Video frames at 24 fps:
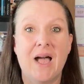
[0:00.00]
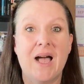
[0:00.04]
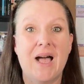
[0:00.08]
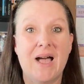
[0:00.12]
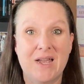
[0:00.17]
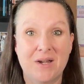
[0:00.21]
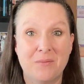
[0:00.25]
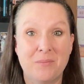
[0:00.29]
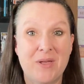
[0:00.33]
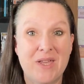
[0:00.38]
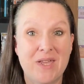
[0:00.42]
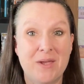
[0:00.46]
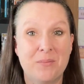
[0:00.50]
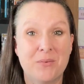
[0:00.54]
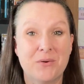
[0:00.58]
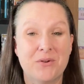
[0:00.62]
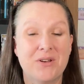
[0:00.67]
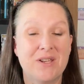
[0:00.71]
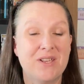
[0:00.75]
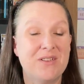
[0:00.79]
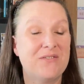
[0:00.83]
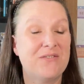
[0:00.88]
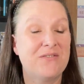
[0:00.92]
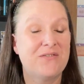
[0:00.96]
On paper,
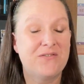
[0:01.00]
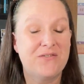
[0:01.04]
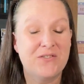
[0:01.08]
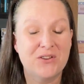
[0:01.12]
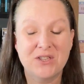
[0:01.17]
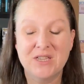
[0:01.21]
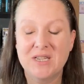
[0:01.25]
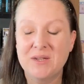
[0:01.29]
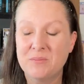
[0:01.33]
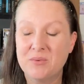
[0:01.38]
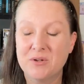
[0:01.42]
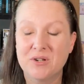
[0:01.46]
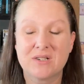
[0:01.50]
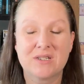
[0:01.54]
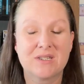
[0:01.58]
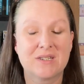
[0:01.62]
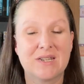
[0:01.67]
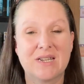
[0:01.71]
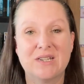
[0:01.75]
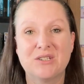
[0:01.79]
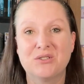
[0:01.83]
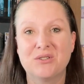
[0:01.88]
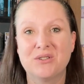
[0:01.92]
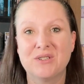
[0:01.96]
a fully booked
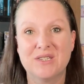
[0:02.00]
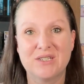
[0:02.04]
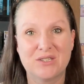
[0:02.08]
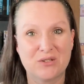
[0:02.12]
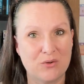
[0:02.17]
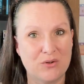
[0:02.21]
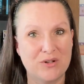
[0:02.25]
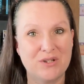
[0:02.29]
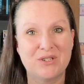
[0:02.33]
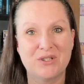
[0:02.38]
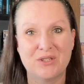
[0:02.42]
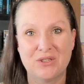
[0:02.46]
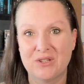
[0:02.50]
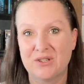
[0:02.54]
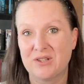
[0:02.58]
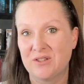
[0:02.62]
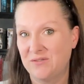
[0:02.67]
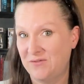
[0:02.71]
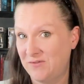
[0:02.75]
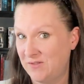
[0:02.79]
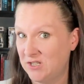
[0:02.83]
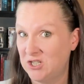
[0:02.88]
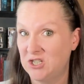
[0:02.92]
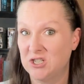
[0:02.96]
schedule is going to look
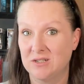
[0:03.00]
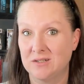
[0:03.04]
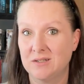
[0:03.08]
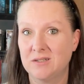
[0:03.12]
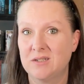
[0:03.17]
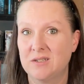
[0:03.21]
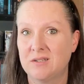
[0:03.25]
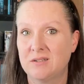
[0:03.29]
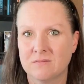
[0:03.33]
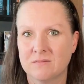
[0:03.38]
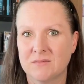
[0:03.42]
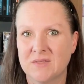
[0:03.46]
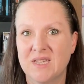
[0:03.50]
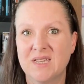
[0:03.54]
efficient.